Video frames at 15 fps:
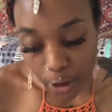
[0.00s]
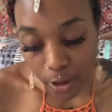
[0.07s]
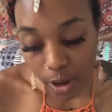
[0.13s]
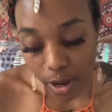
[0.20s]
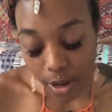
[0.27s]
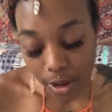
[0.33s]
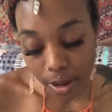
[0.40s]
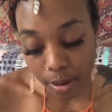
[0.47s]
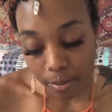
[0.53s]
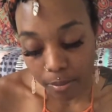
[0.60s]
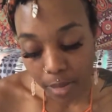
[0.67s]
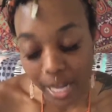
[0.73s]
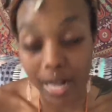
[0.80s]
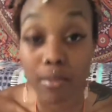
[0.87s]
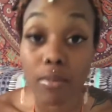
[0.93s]

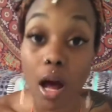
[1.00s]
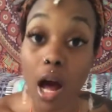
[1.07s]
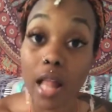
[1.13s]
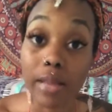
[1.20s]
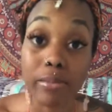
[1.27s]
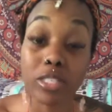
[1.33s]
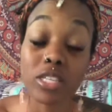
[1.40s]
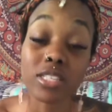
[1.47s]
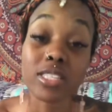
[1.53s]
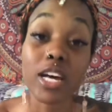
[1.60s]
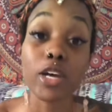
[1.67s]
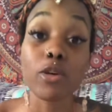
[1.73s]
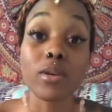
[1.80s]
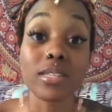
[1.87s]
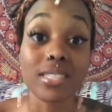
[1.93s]
Let me just tell
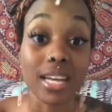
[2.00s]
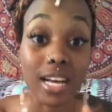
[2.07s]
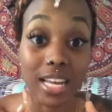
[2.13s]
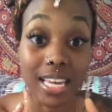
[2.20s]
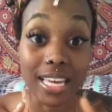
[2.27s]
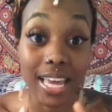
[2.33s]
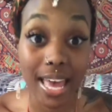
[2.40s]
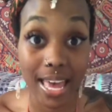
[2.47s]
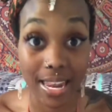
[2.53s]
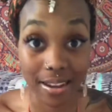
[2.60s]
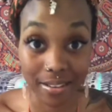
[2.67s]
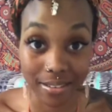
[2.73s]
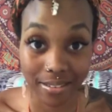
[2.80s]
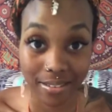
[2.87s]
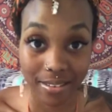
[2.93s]
you this again.
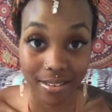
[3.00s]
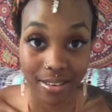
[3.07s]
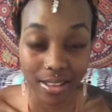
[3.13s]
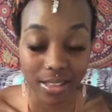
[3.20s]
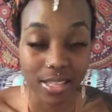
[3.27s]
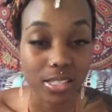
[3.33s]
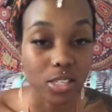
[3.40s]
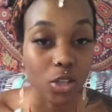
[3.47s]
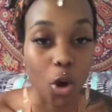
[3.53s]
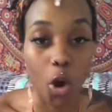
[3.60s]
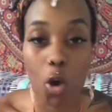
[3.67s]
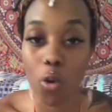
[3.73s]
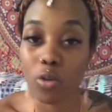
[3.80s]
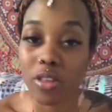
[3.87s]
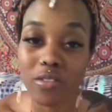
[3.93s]
This is
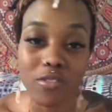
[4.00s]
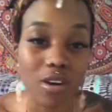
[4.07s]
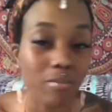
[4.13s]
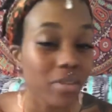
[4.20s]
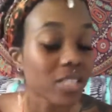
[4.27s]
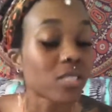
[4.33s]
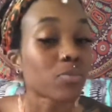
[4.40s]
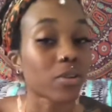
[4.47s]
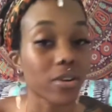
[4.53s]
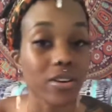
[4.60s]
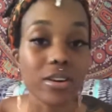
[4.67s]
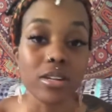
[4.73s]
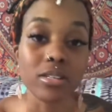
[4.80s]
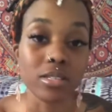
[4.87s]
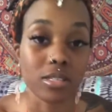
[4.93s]
only from
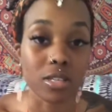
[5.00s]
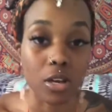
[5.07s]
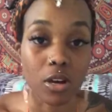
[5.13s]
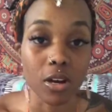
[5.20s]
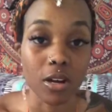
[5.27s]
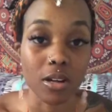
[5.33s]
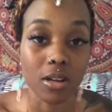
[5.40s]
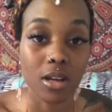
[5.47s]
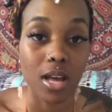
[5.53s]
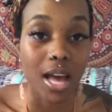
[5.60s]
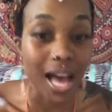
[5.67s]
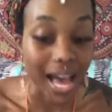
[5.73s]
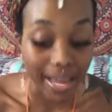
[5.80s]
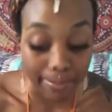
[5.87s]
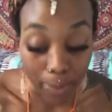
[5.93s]
experience, y'all.
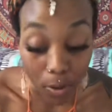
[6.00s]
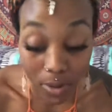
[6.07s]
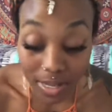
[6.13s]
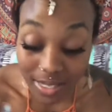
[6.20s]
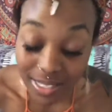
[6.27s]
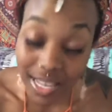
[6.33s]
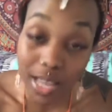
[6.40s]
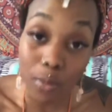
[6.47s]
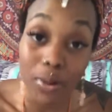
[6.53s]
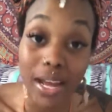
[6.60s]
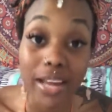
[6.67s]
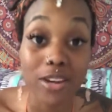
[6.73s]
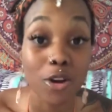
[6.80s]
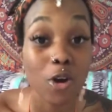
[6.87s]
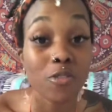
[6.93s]
I'm only saying what
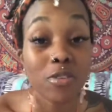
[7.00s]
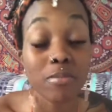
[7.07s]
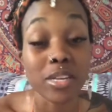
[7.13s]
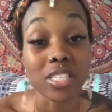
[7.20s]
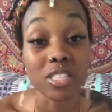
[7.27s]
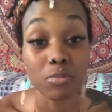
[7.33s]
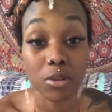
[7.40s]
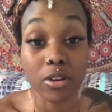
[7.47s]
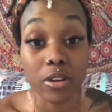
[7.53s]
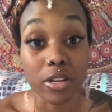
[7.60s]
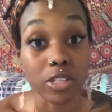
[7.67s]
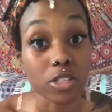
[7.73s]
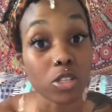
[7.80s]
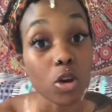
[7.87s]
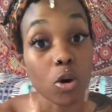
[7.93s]
I know from
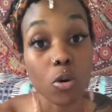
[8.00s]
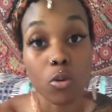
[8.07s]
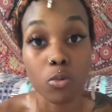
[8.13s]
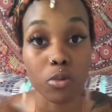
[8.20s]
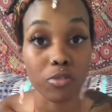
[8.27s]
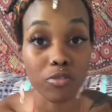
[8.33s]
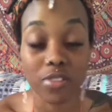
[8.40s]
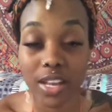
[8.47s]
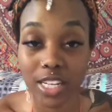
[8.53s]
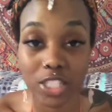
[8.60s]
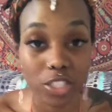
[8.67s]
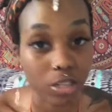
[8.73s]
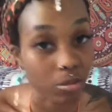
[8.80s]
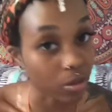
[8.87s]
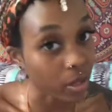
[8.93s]
experience. So
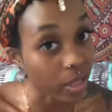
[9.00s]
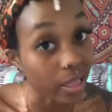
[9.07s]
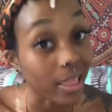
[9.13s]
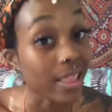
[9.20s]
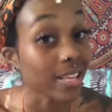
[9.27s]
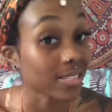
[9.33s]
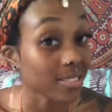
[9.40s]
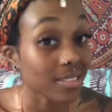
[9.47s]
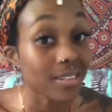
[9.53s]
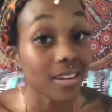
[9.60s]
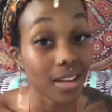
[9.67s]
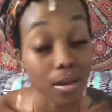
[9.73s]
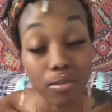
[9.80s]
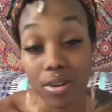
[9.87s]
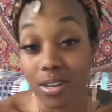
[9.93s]
reflection, listen
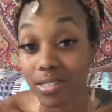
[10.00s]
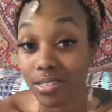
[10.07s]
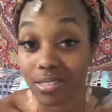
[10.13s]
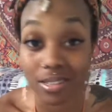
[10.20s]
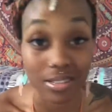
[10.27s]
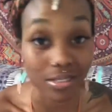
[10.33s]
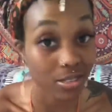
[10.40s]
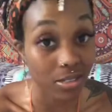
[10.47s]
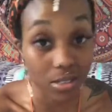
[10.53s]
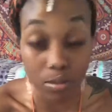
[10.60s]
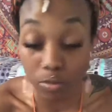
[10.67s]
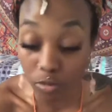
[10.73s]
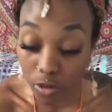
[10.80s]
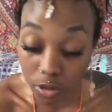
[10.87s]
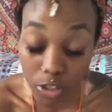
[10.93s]
up, because this is
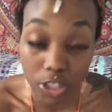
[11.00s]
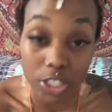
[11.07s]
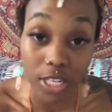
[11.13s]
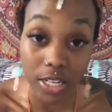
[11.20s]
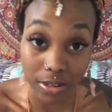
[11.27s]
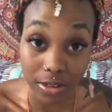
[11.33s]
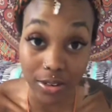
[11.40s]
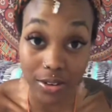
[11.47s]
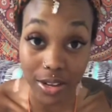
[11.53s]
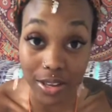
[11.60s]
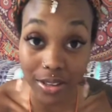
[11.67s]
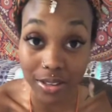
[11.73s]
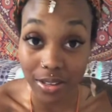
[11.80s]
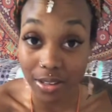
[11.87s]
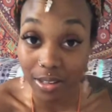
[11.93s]
some real shit. All right.